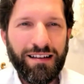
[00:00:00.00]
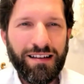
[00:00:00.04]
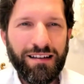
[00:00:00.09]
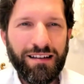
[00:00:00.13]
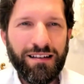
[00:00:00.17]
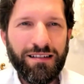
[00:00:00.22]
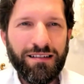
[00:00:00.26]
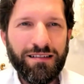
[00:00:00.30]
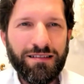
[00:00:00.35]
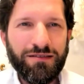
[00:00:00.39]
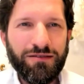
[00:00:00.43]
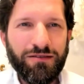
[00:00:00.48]

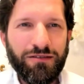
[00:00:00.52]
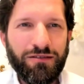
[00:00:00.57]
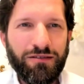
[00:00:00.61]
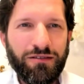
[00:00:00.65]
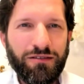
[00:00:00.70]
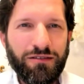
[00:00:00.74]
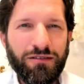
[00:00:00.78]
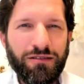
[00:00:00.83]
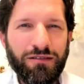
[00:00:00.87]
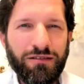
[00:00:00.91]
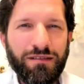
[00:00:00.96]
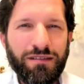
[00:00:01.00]
yes,
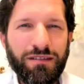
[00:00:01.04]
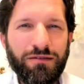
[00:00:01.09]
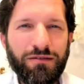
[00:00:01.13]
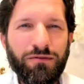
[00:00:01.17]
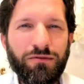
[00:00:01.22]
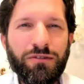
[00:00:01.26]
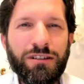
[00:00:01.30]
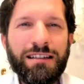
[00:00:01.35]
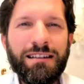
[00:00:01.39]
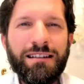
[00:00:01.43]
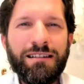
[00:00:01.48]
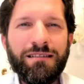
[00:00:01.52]
or the
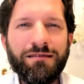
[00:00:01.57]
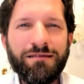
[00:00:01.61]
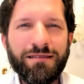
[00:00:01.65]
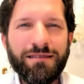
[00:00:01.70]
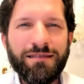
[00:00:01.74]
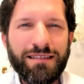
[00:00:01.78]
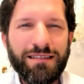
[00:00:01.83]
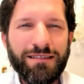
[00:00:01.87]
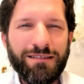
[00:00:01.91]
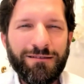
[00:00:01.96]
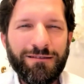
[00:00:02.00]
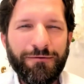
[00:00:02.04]
real
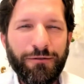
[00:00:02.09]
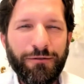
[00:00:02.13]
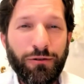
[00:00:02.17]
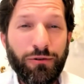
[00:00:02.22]
self,